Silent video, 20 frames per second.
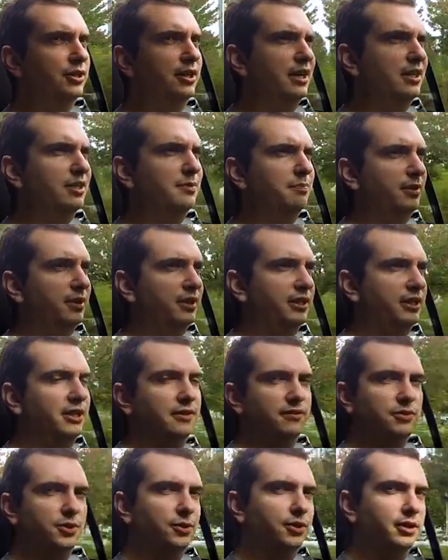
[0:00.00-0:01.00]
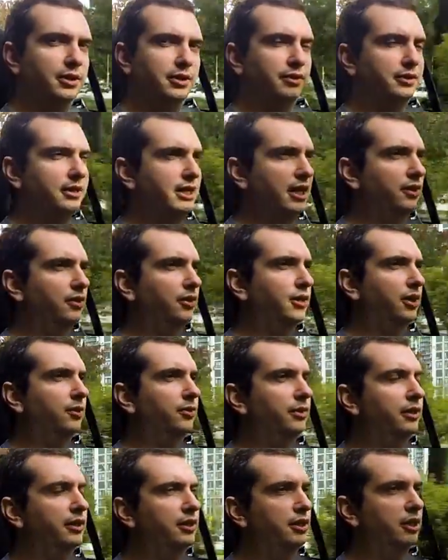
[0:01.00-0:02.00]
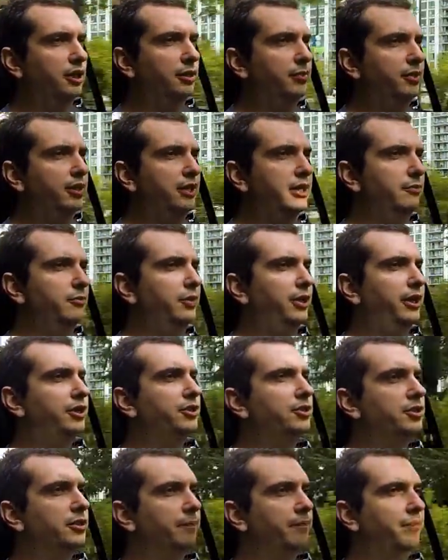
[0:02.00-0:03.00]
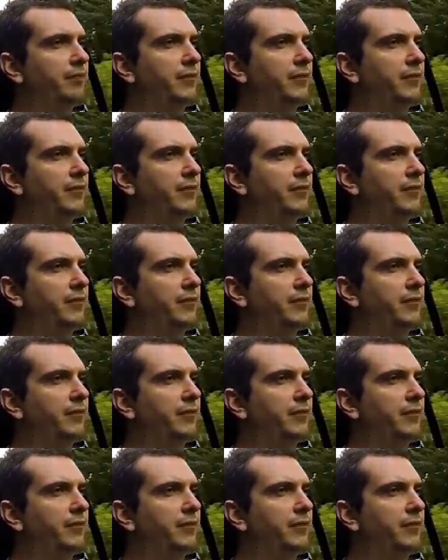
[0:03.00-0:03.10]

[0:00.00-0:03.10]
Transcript: It has plenty of torque down low in the RPM range.